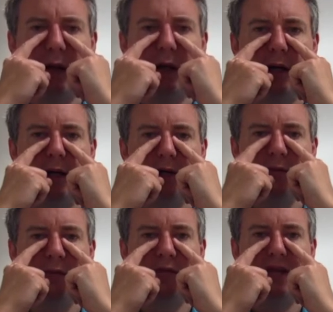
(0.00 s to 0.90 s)
And you just
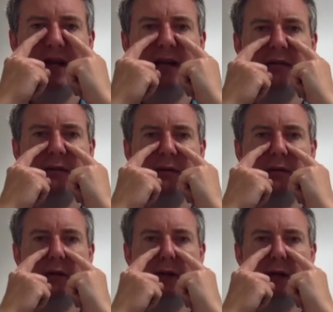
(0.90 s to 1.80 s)
move down
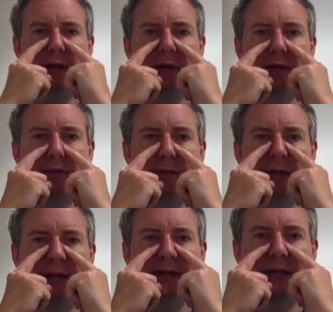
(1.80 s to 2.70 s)
the nose
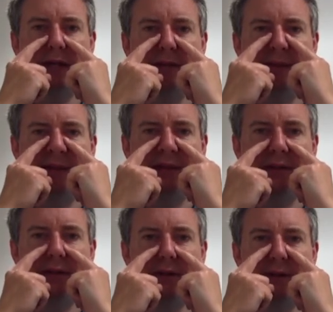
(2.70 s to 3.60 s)
about 1 centimetre
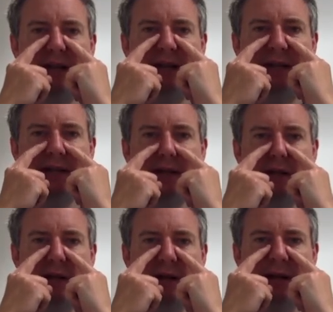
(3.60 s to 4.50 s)
to 2 centimetres at a
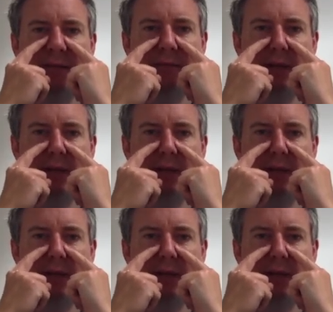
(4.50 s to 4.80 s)
time,